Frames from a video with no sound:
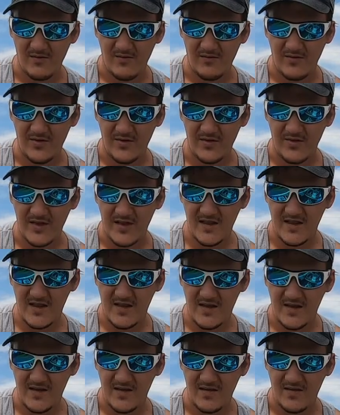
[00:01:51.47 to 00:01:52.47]
reel it
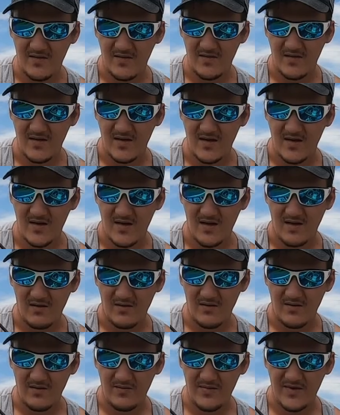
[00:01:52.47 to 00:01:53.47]
in a
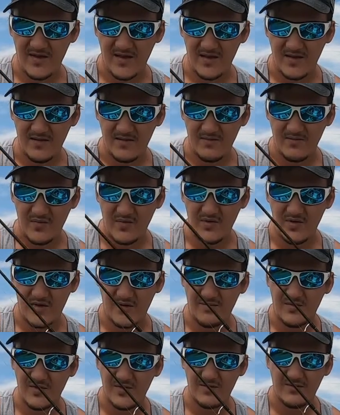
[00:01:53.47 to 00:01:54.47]
little bit, pull
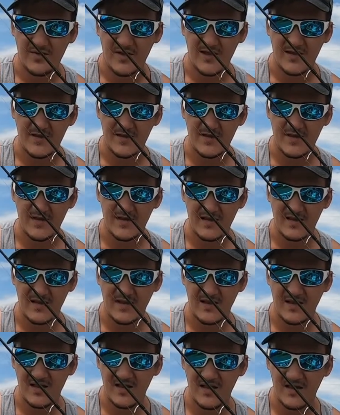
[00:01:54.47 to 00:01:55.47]
up on the rod slightly
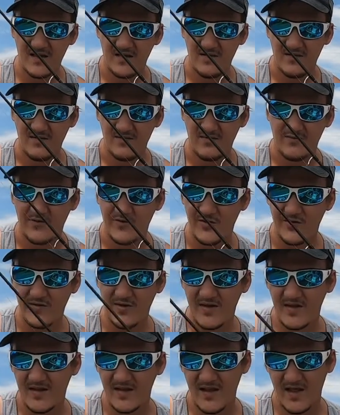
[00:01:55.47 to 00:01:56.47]
again, and reel it
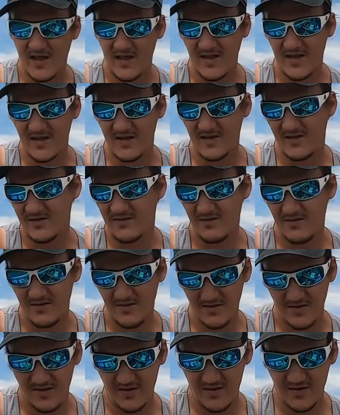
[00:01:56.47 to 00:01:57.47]
in, and then you
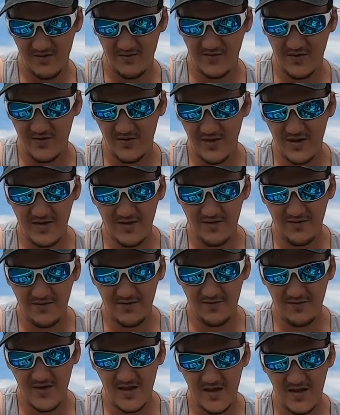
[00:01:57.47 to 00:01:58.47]
can reel it in all
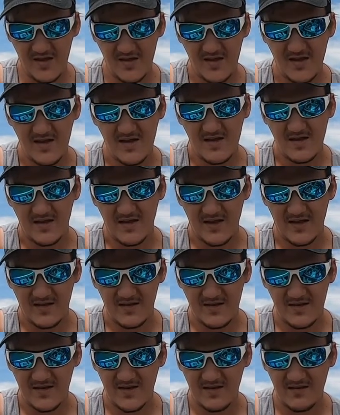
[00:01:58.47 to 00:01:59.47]
the way, let it
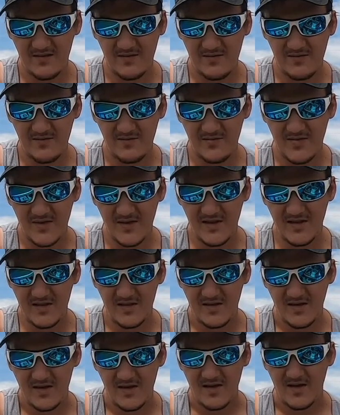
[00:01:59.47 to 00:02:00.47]
sit a little bit,
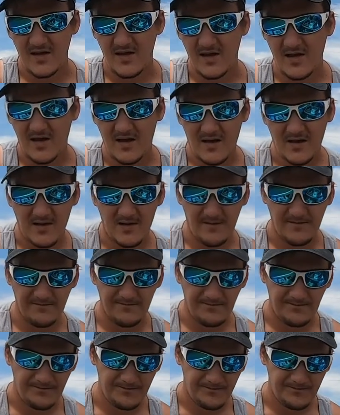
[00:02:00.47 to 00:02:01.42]
um,